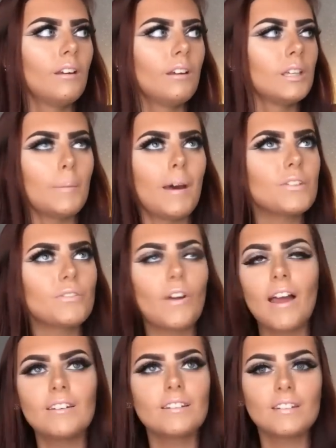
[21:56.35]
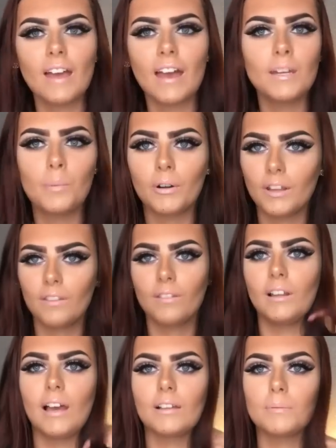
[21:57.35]
your best friend, anybody
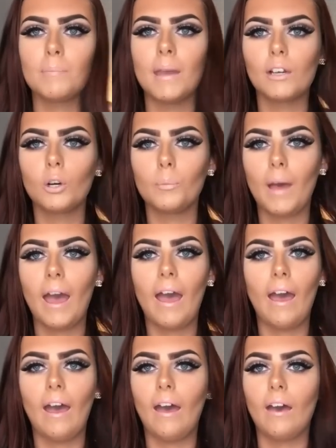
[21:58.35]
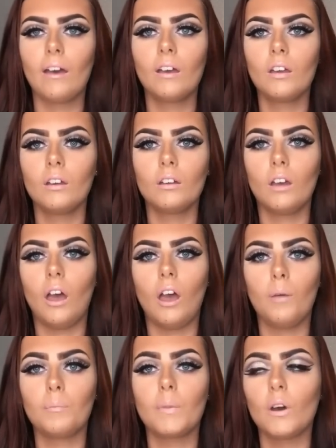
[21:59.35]
that likes makeup, hair.
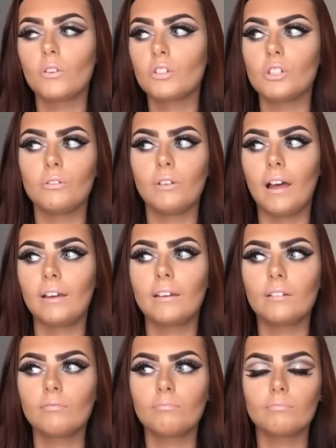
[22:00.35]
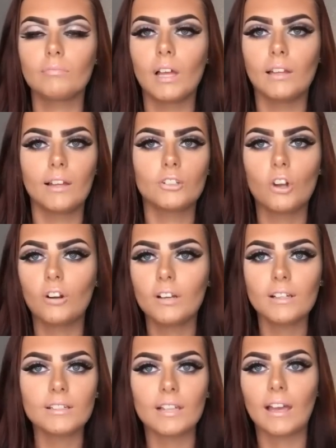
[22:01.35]
Um, they also do like
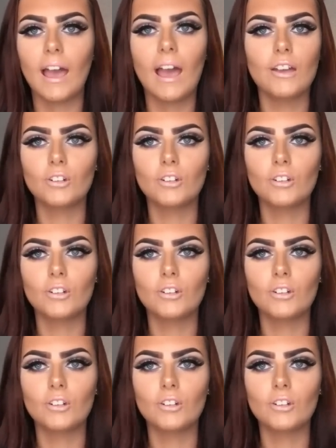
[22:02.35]
electronics like hair